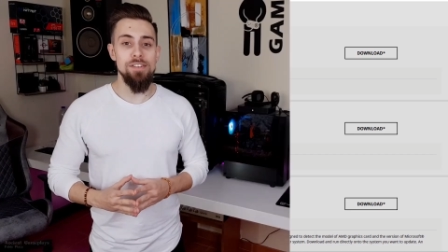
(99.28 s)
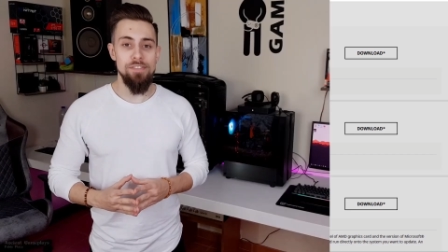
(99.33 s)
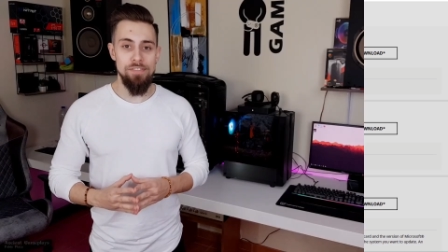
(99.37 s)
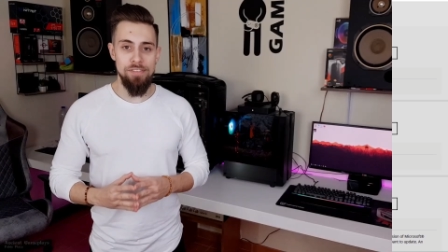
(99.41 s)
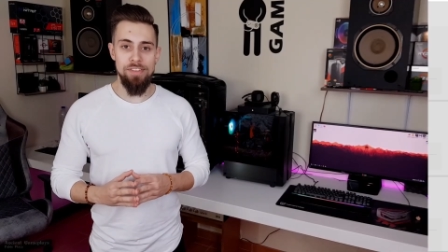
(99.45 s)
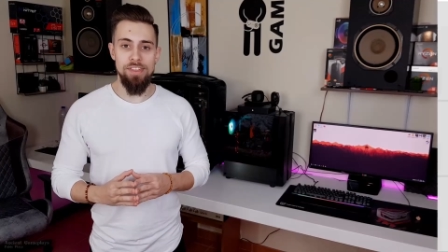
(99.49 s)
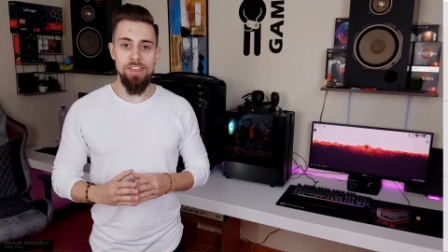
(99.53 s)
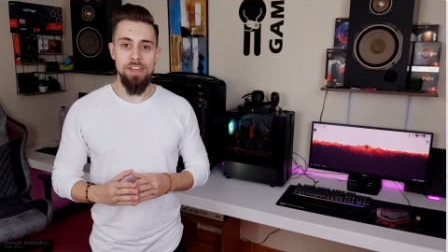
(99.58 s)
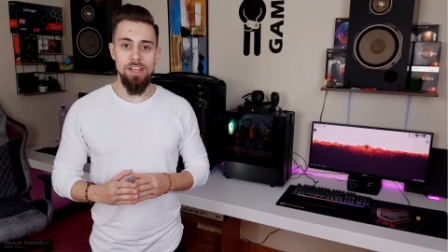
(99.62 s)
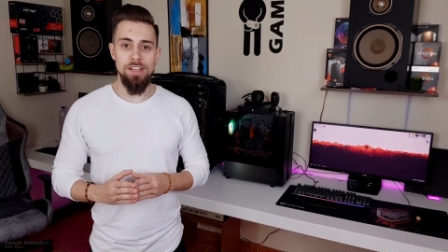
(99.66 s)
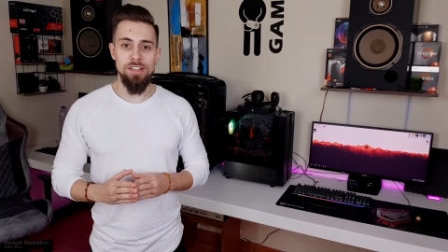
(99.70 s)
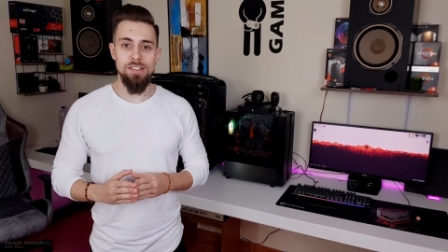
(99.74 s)
of
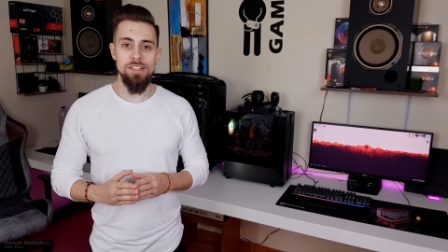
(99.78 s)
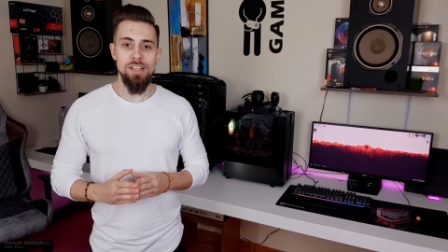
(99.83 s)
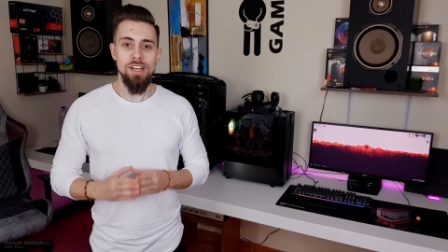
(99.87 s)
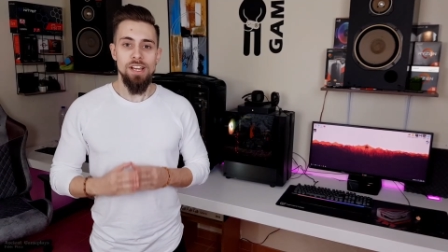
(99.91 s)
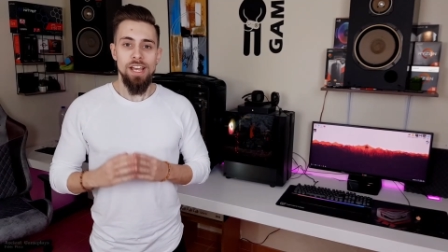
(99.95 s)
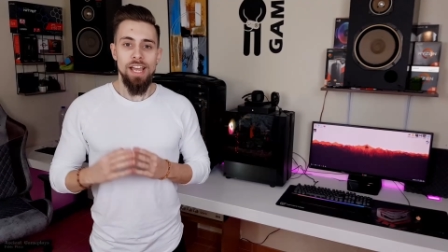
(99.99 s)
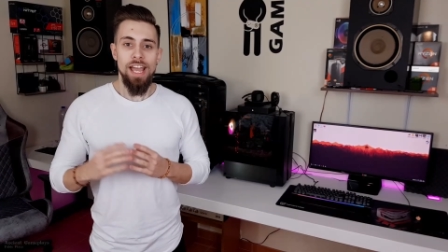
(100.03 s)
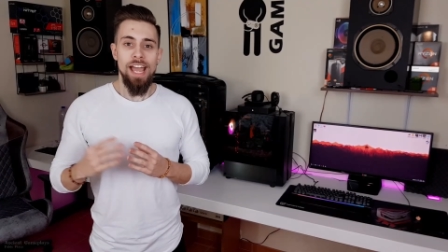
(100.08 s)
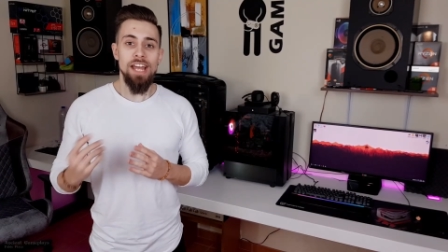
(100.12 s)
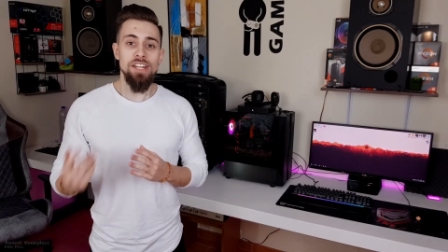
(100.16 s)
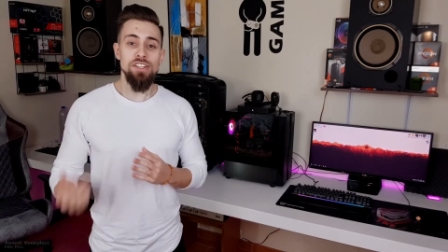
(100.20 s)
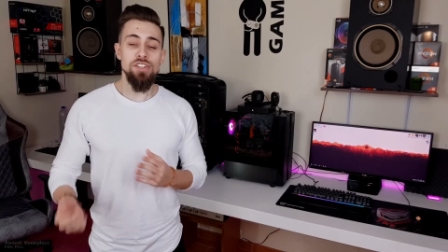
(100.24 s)
things.
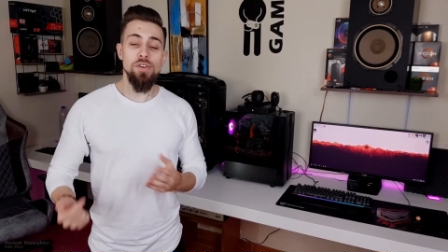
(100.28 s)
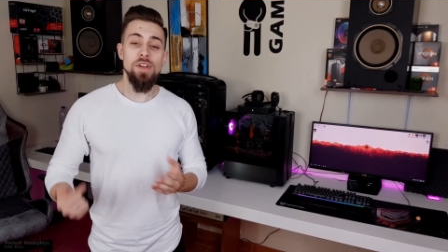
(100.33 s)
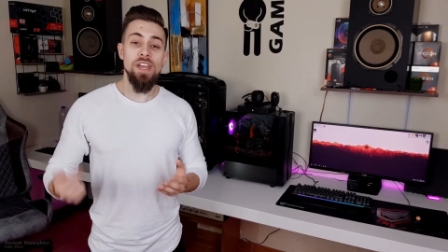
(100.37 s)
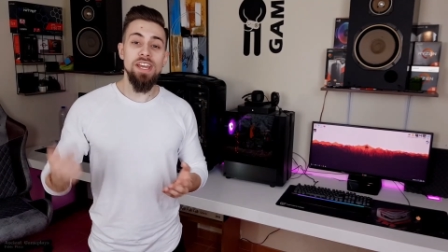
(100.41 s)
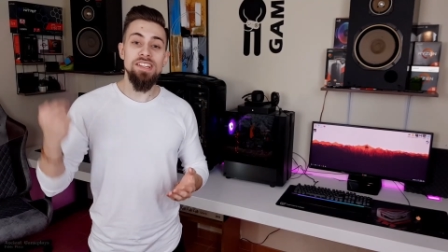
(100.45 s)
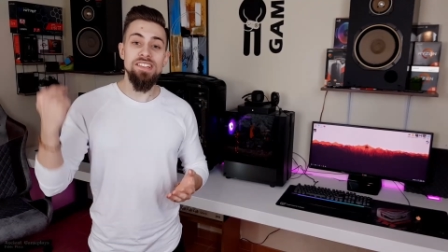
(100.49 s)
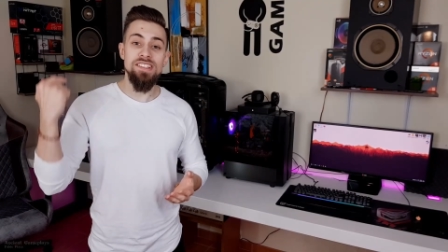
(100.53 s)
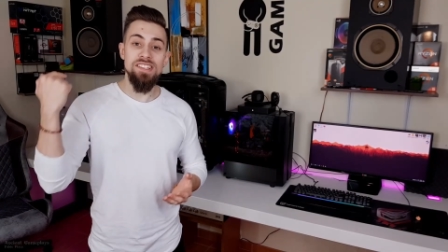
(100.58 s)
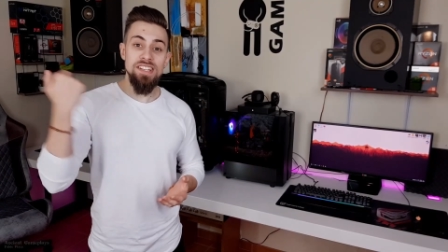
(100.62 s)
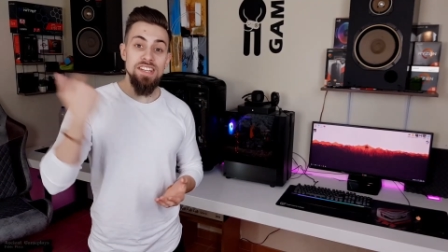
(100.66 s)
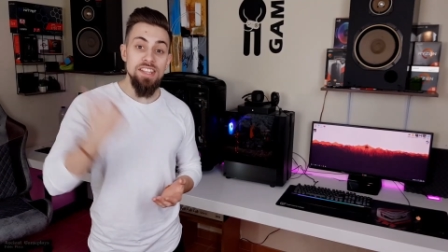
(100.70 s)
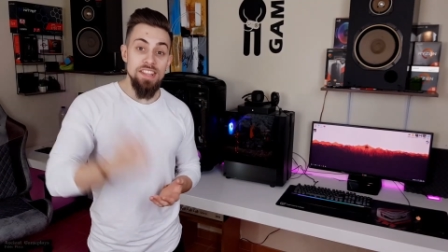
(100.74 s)
And you
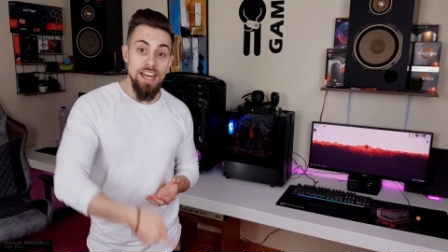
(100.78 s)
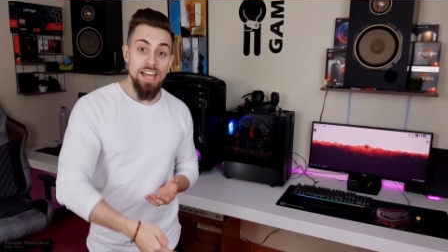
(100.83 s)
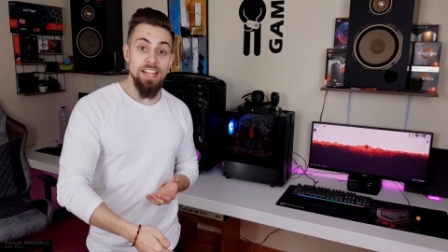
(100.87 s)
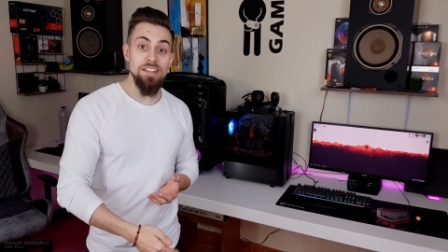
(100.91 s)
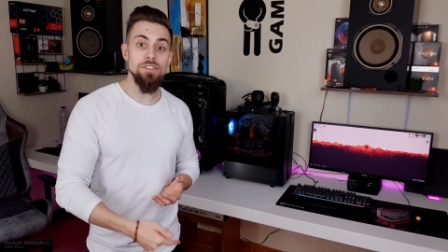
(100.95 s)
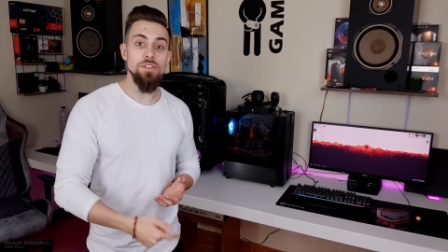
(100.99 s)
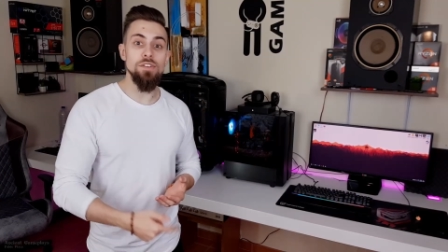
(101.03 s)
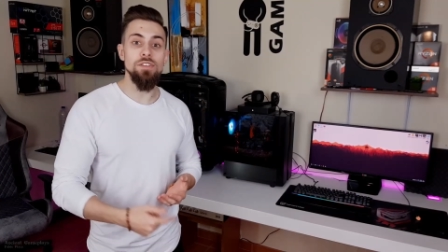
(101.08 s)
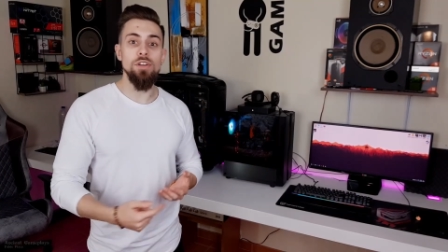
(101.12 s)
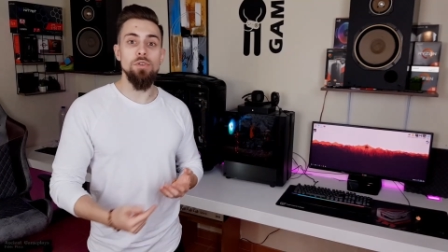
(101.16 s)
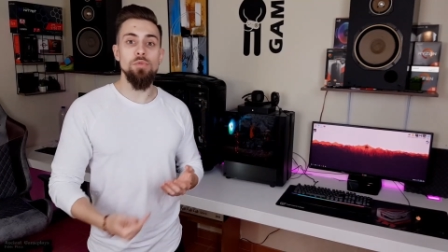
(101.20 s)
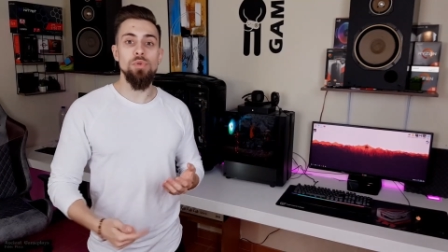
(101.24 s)
can see
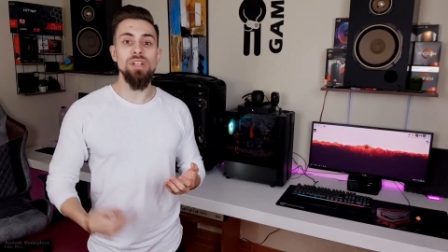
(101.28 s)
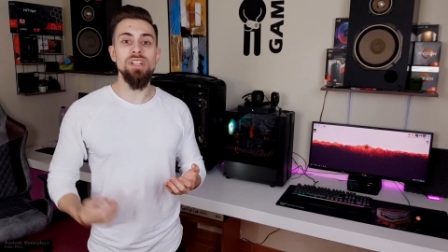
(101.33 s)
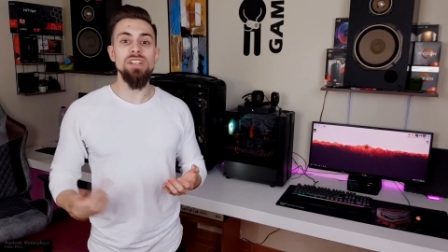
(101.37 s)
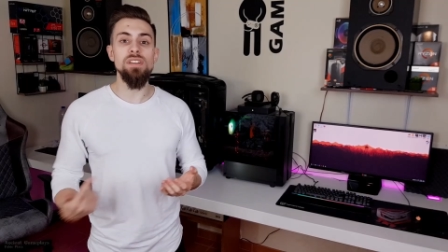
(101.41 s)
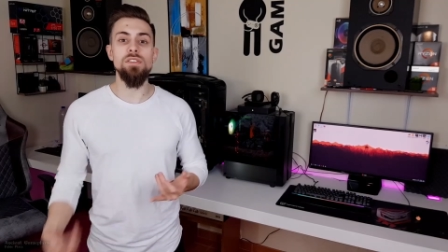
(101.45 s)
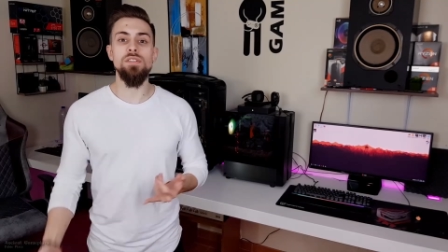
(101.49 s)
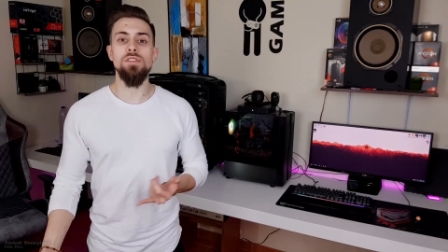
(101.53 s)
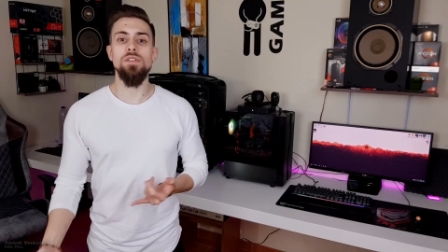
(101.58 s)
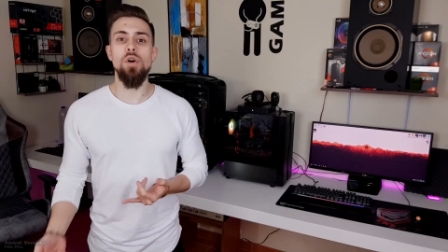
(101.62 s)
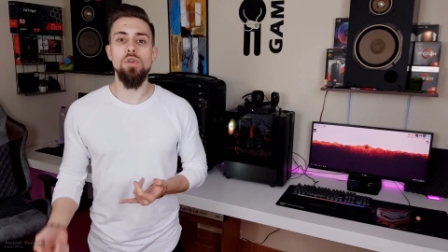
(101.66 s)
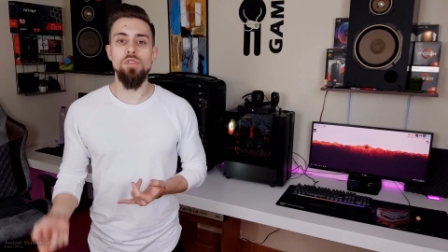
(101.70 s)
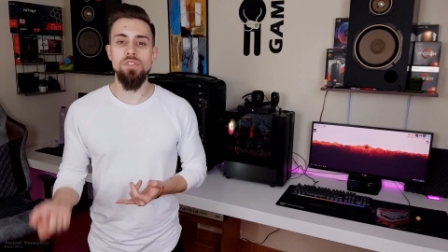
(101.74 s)
that on the
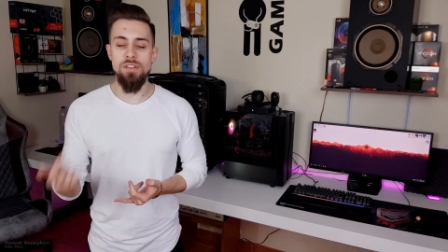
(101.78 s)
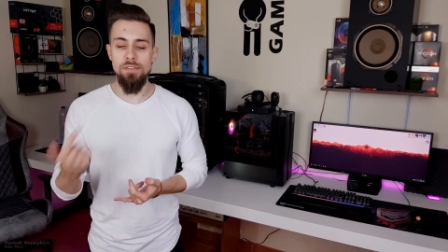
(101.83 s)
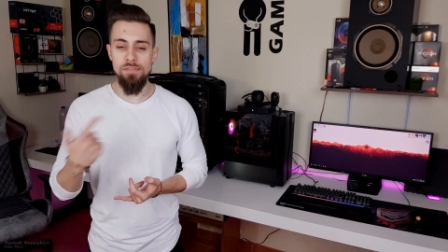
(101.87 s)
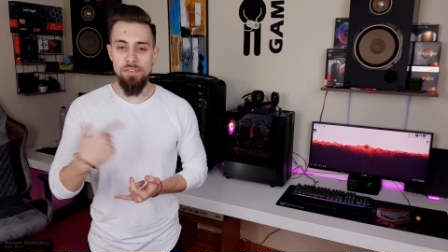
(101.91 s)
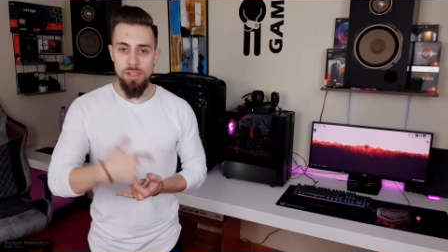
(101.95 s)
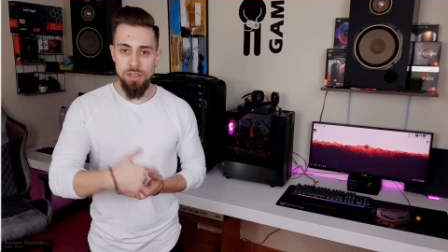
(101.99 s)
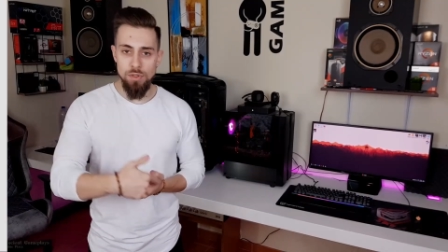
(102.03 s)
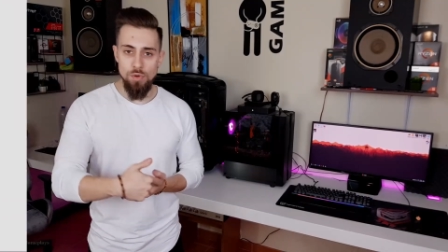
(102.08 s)
release notes of the